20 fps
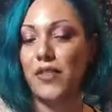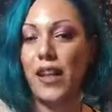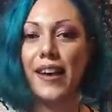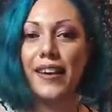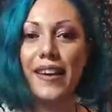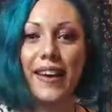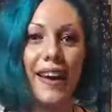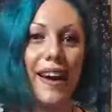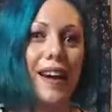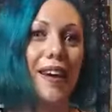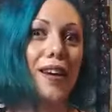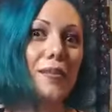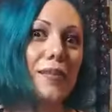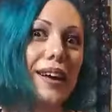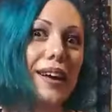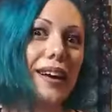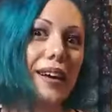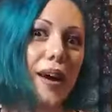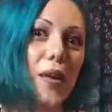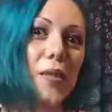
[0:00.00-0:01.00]
Like,
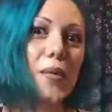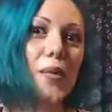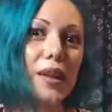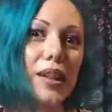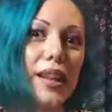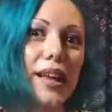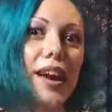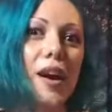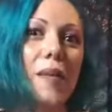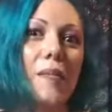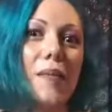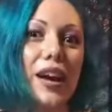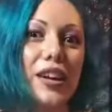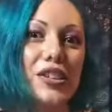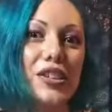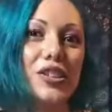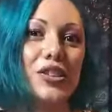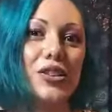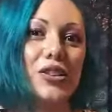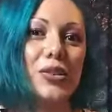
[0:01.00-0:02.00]
how willing am I
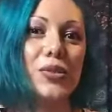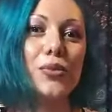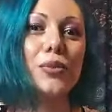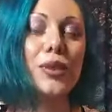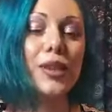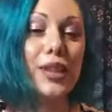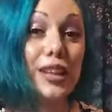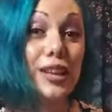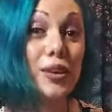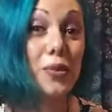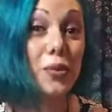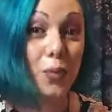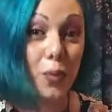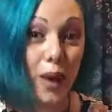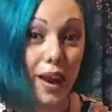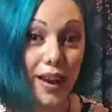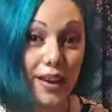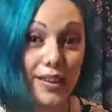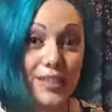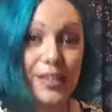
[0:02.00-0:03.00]
to really
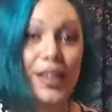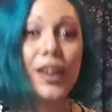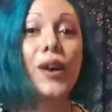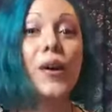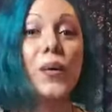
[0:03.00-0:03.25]
wed